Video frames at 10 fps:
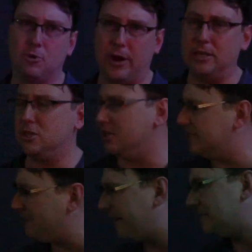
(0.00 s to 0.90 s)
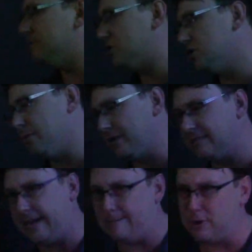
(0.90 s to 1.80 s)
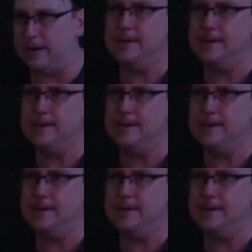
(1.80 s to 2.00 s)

great shots. Now we've had some issues with this camera.